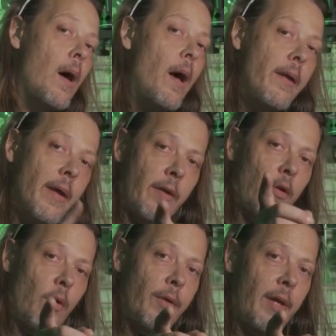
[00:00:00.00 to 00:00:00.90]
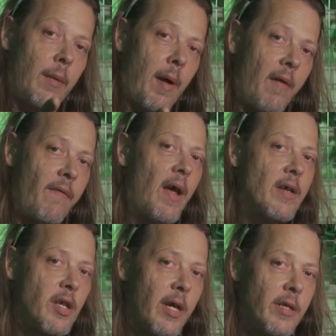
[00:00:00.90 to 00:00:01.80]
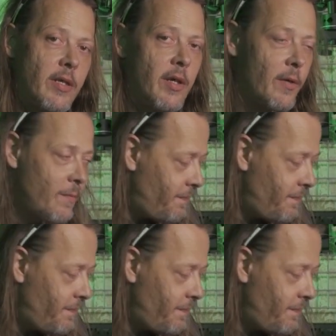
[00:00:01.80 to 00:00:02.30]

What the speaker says: Another cool thing about flashlights too